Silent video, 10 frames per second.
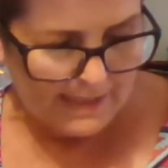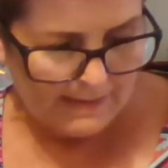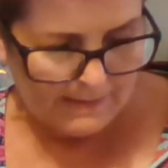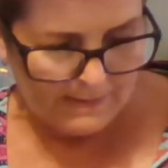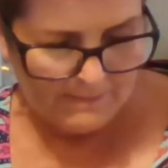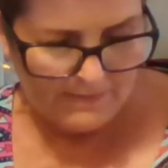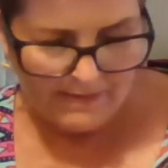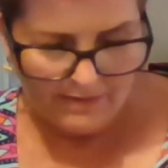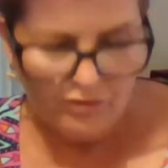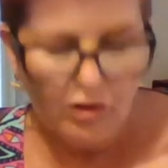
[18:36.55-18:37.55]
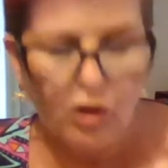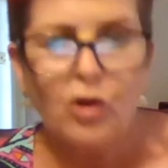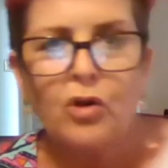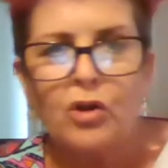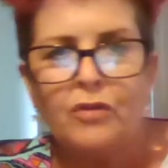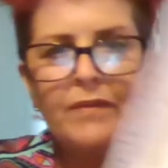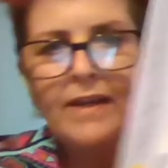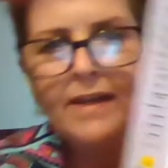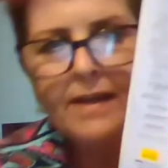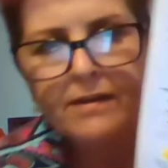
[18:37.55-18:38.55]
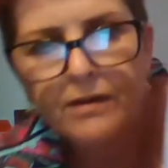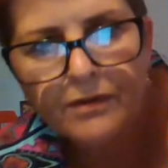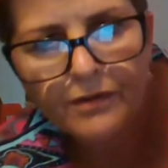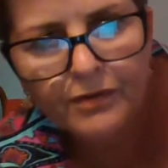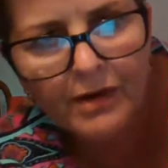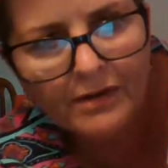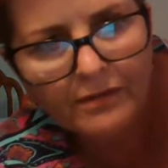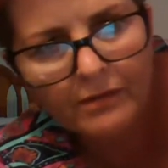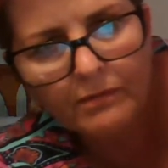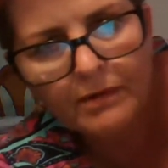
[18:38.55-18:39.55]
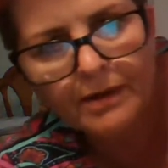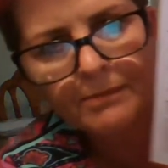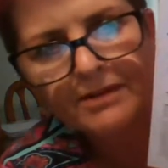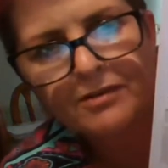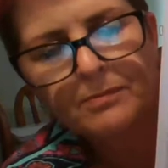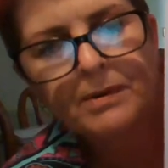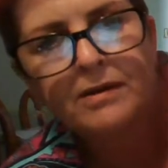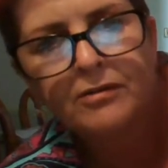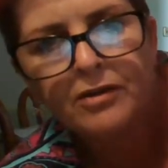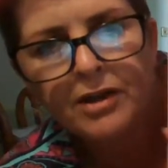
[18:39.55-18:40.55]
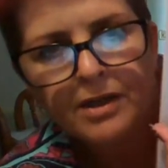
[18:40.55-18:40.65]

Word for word: uh, that's all on there thread where am I this page